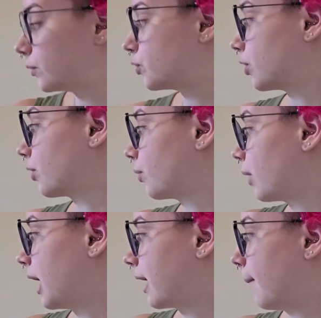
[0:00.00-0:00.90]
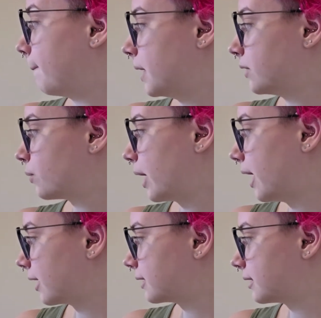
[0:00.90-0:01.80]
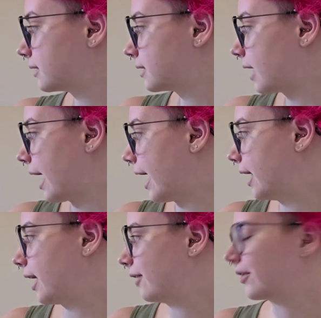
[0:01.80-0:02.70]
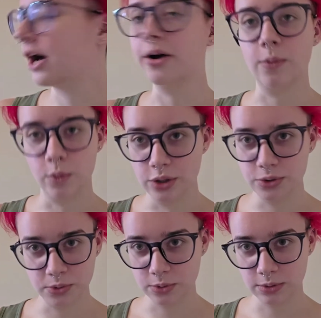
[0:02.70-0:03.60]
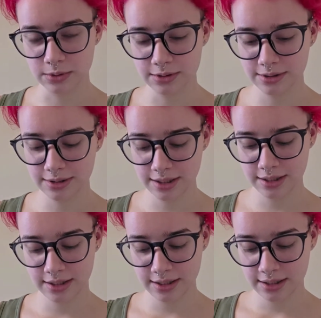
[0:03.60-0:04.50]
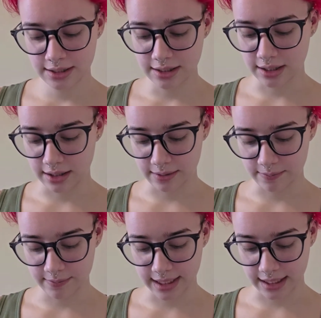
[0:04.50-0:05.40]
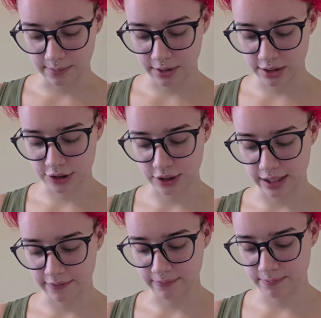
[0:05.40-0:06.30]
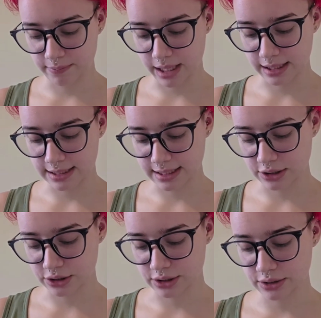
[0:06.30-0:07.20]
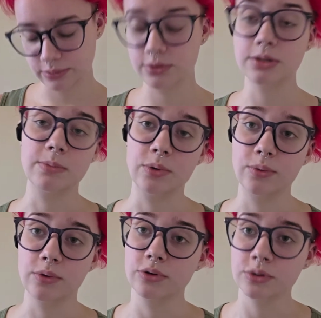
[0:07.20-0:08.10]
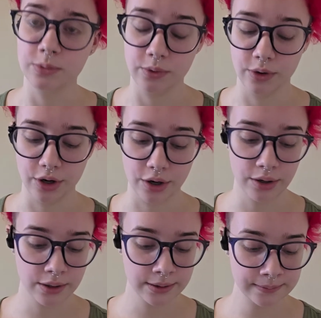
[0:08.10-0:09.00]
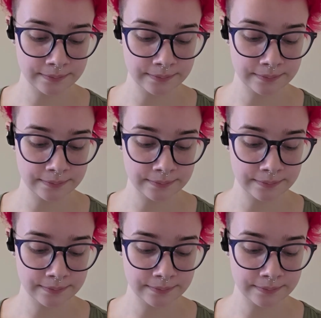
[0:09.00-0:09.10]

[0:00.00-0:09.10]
So I got beeswax and I've got a wood tool, and I'm gonna try and make these edges smoother,